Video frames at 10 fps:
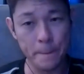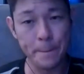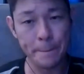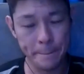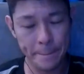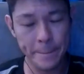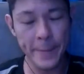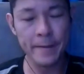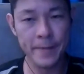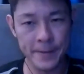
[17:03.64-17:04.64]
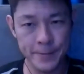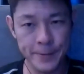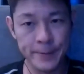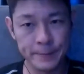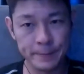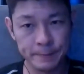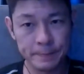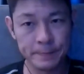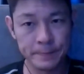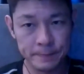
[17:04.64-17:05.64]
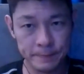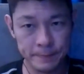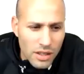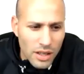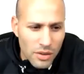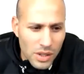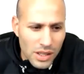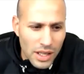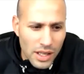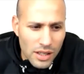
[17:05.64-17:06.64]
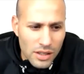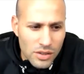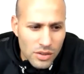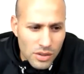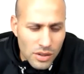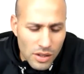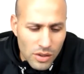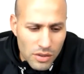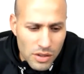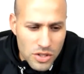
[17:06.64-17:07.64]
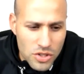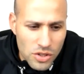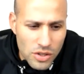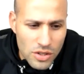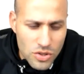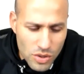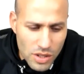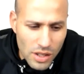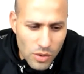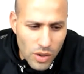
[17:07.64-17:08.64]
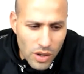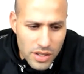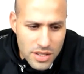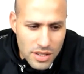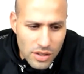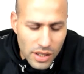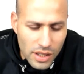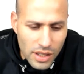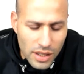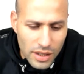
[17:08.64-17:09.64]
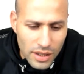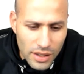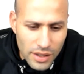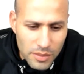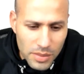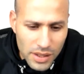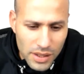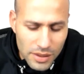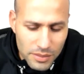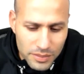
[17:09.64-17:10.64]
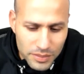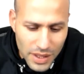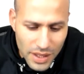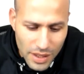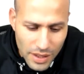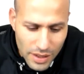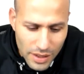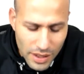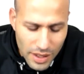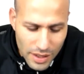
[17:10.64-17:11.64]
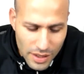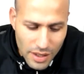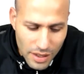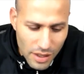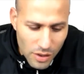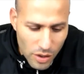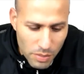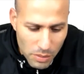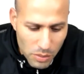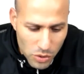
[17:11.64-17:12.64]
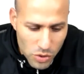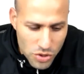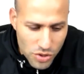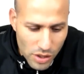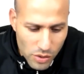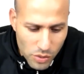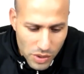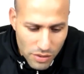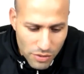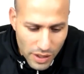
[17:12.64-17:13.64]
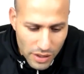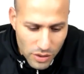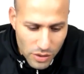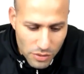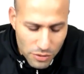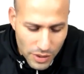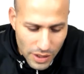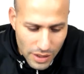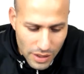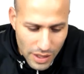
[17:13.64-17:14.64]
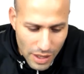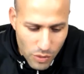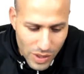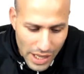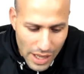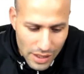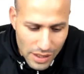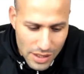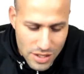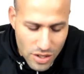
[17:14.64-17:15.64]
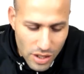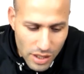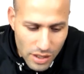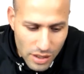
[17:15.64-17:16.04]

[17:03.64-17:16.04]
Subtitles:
That's the way I like relaying it to a lot of the students or the inquiries that I get. But a lot of people do struggle with the fact of that reality side,